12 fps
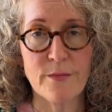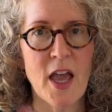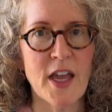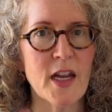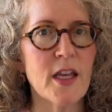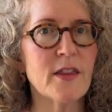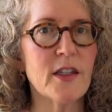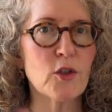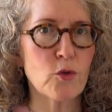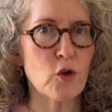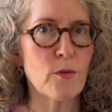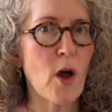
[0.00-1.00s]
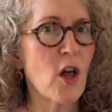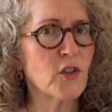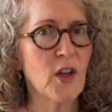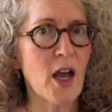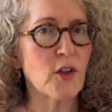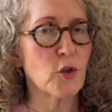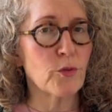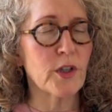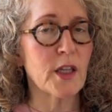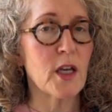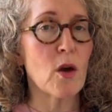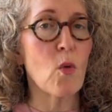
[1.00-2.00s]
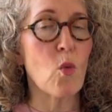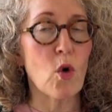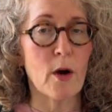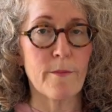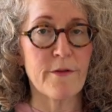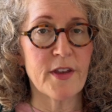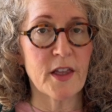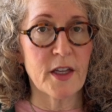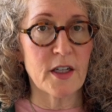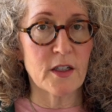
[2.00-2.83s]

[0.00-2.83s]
And this room also has a really warm feeling